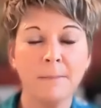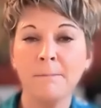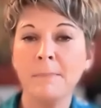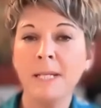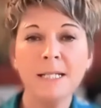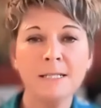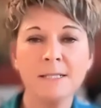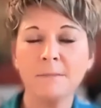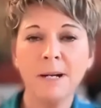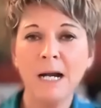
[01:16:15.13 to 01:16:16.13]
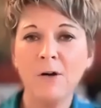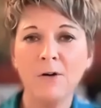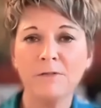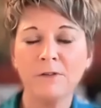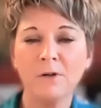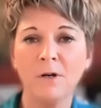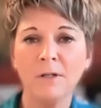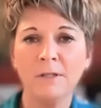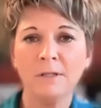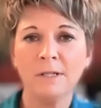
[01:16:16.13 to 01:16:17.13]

amazing power of thought.